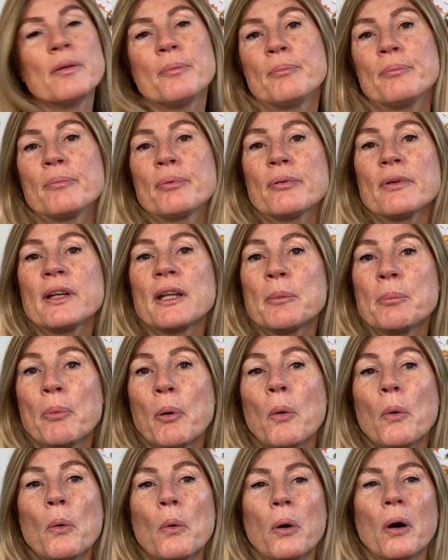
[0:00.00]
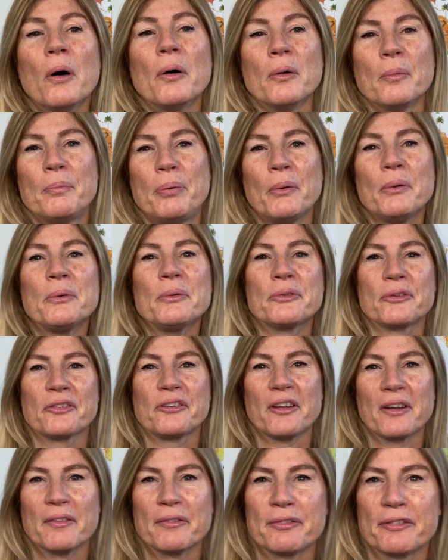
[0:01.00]
pretty poor
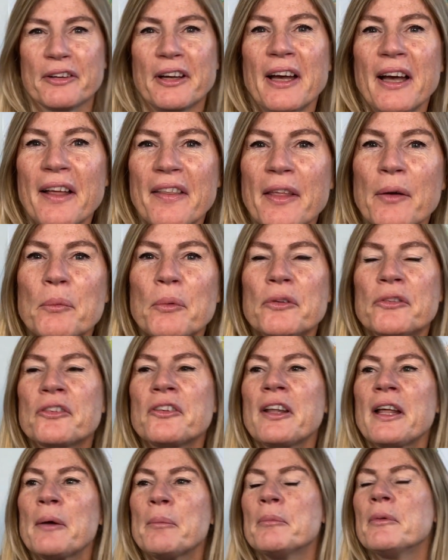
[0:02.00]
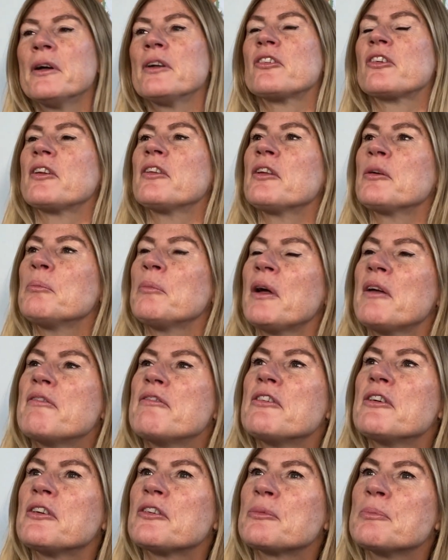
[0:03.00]
stuff. There wasn't that much. I think my
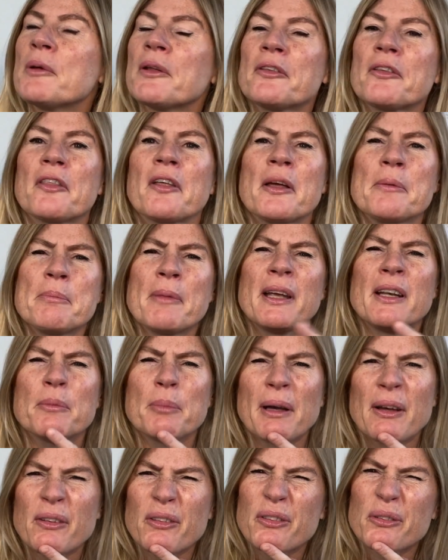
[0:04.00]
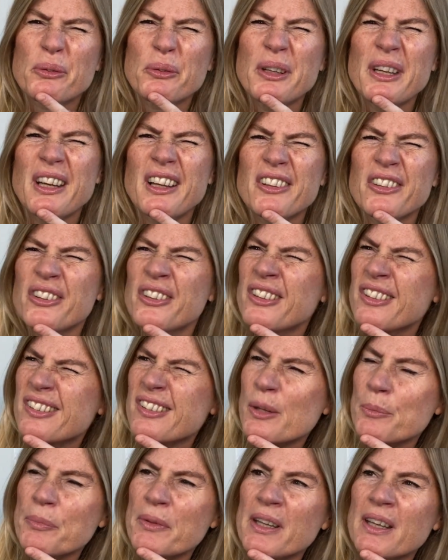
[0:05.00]
first month I made about 300 and
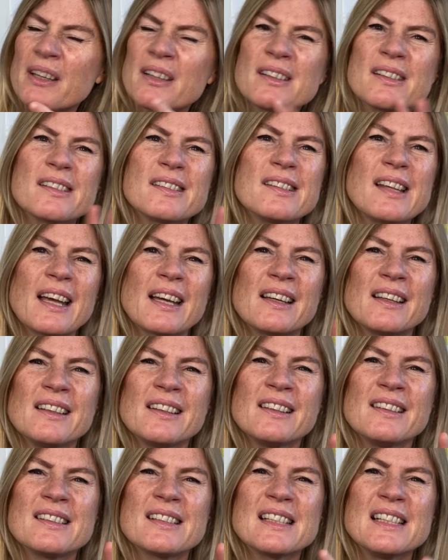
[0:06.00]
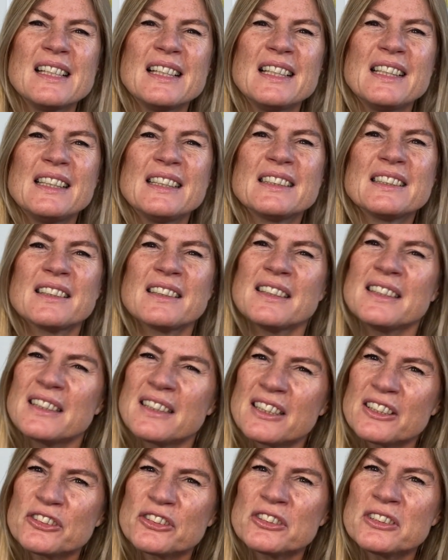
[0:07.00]
something, and the second
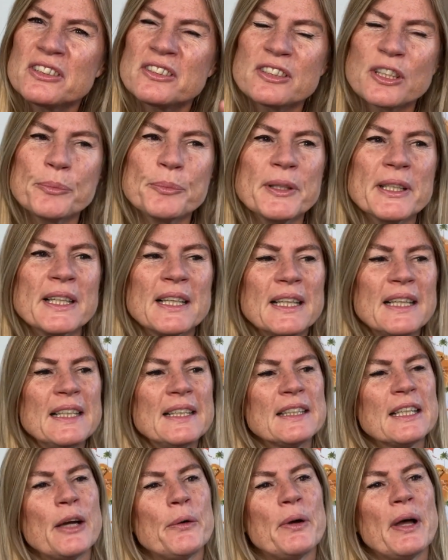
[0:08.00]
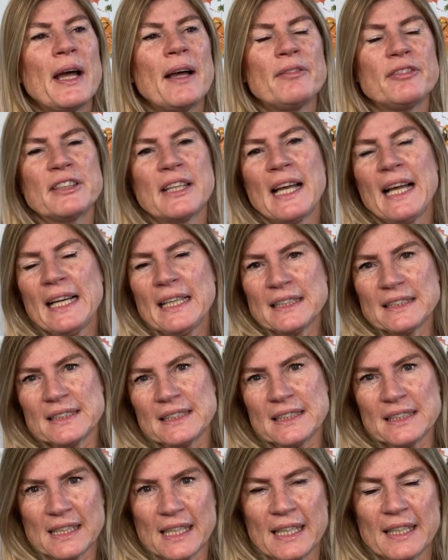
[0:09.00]
900 and something. Now I have to add to
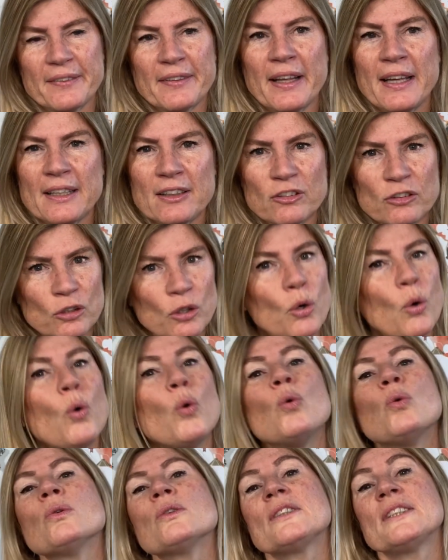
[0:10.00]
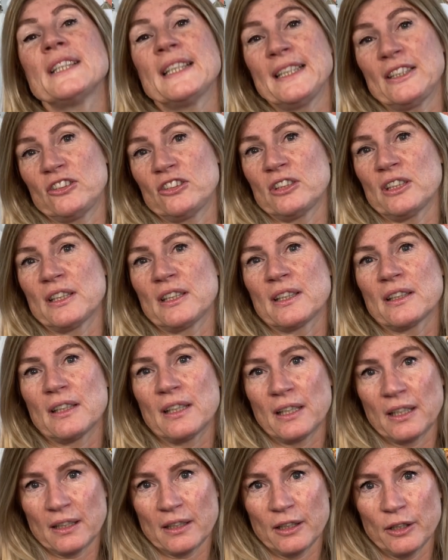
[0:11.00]
that, that is not all teaching
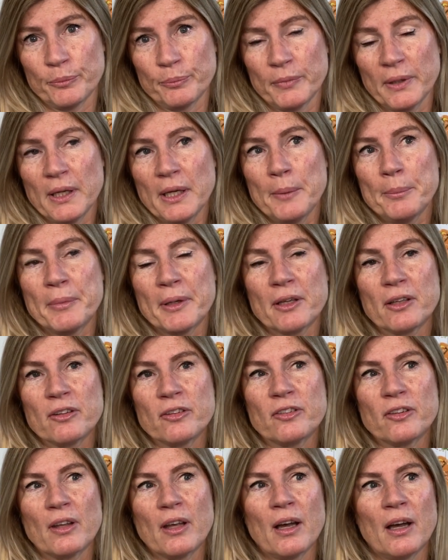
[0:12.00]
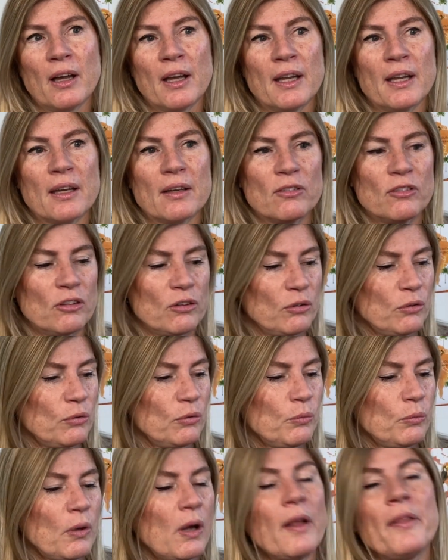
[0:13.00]
income, because I
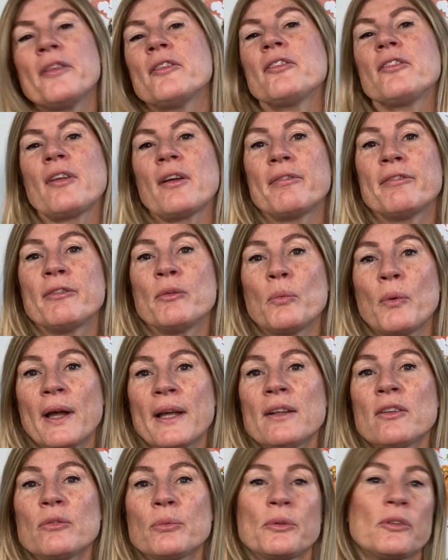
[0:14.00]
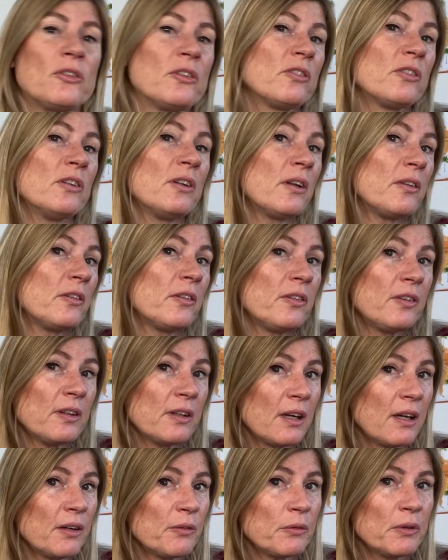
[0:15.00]
do other stuff for Wales, which is another thing
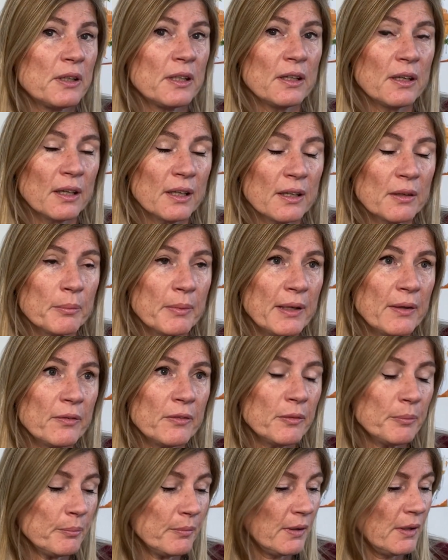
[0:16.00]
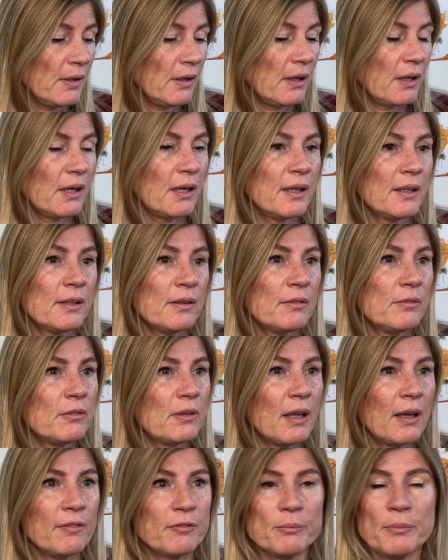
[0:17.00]
that I really like about them. I
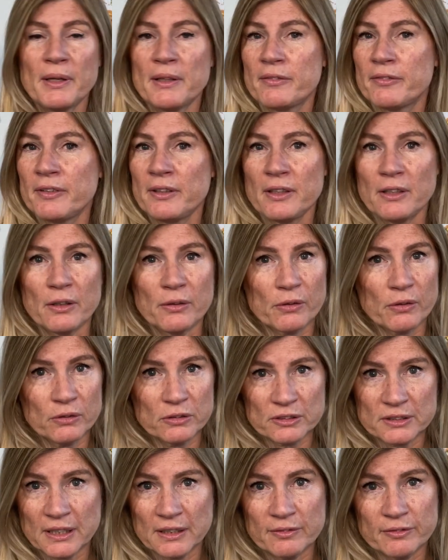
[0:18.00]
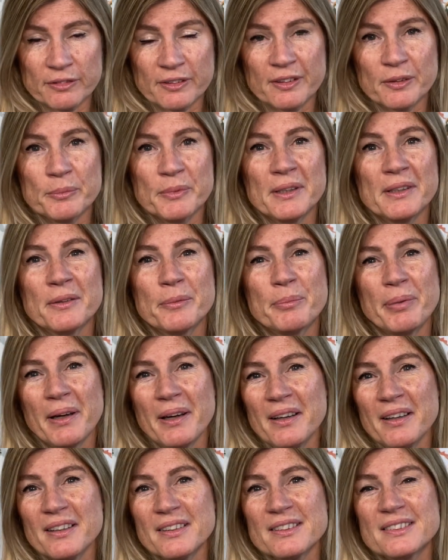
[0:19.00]
have made video content for them in the
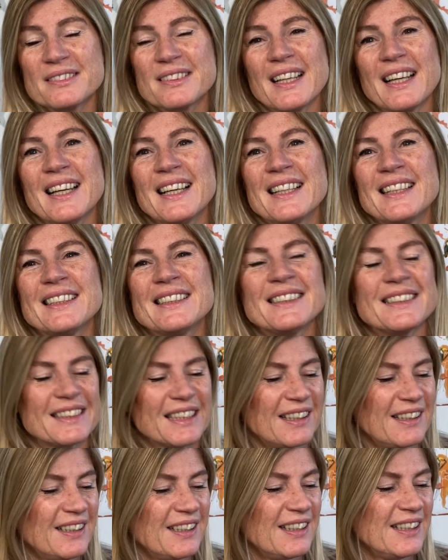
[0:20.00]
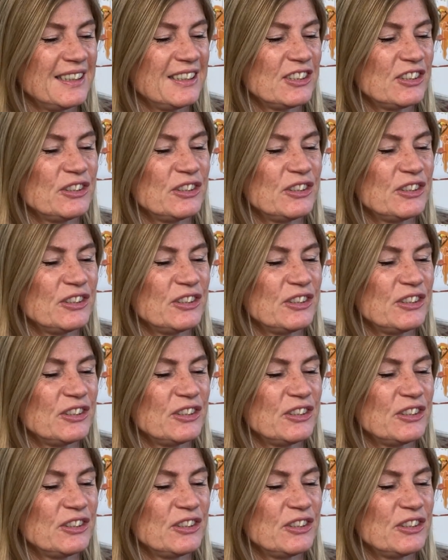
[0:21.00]
past, and I